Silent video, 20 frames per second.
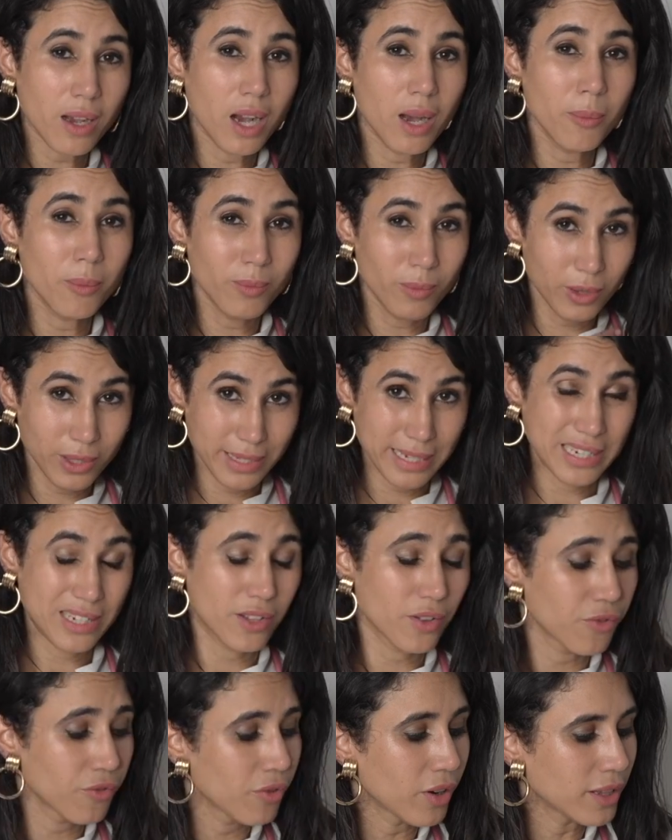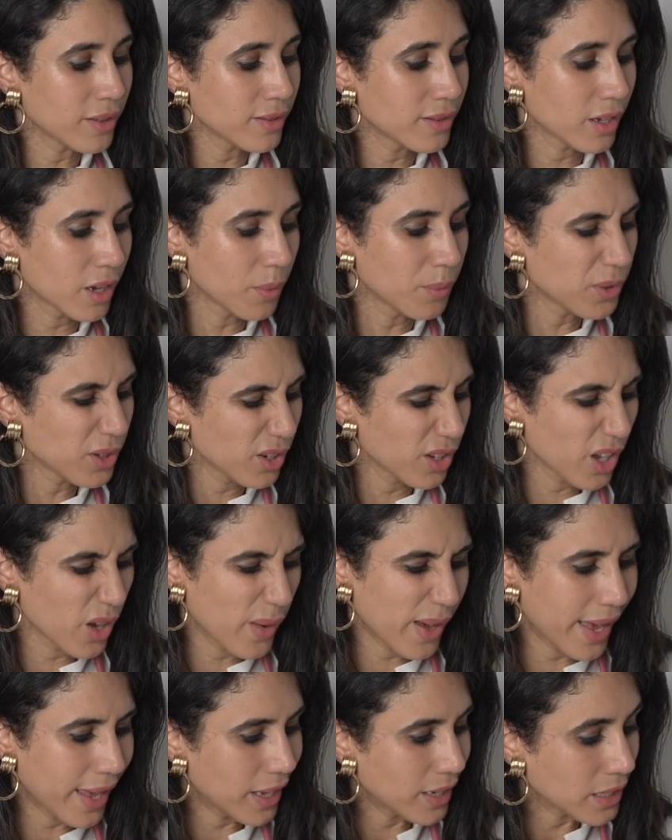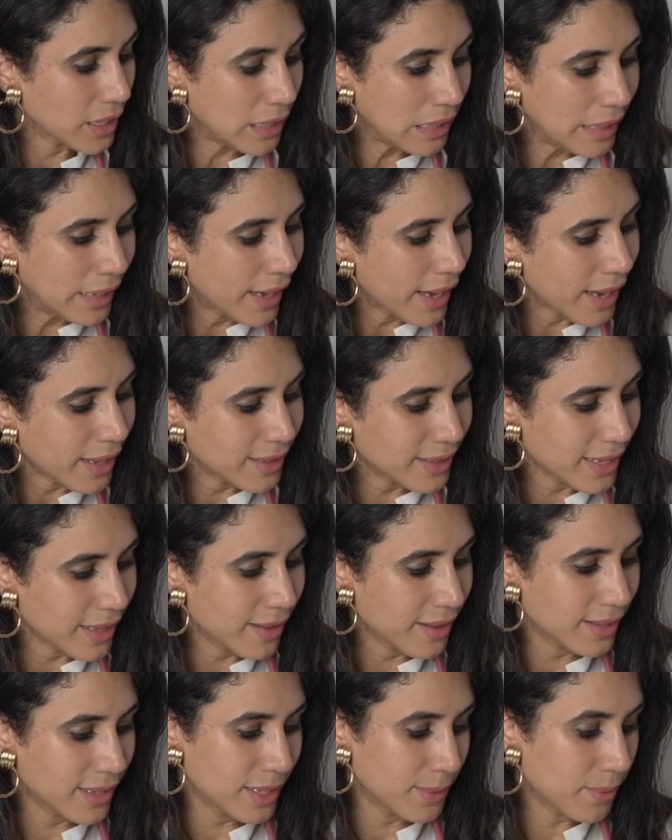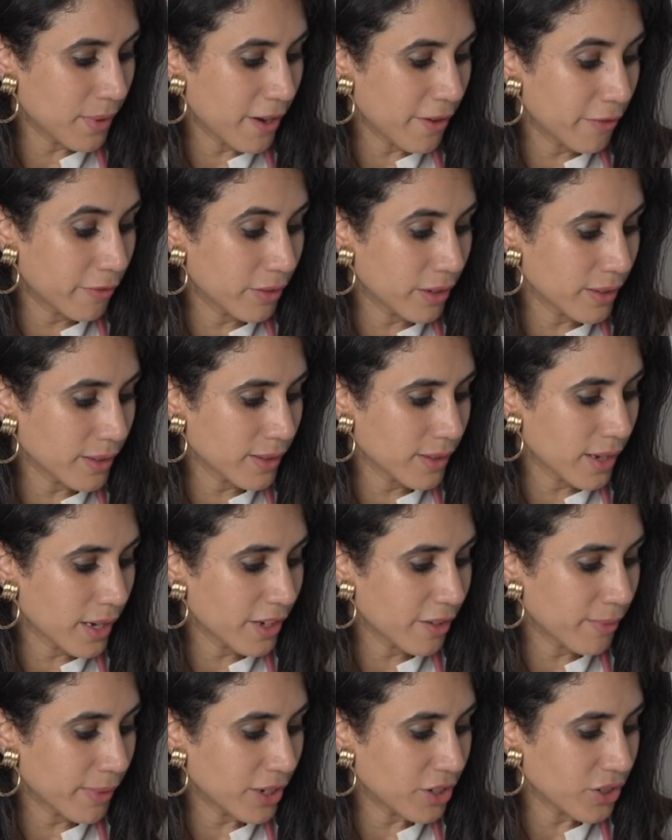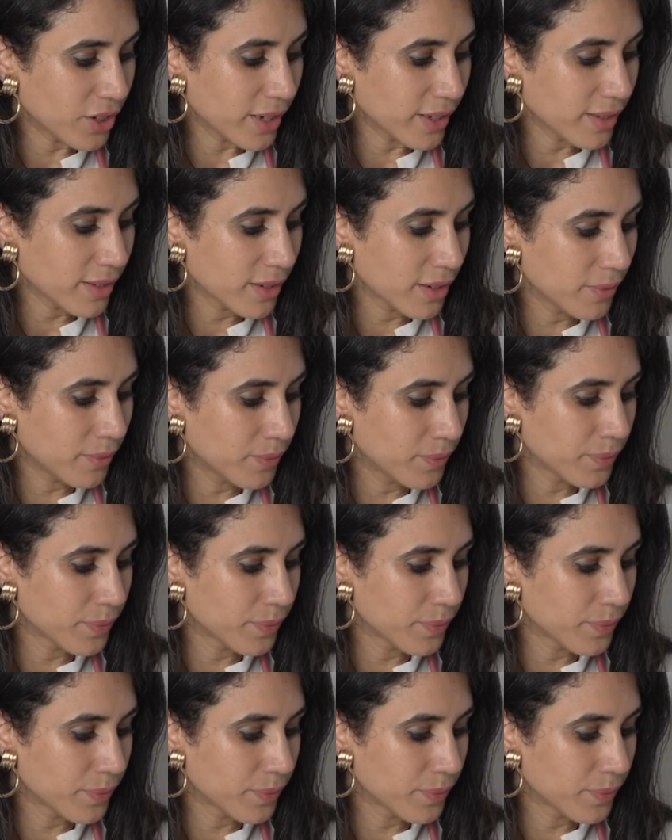I'm listening to the front. So I'm just going to go ahead and say this is my front side of my chest.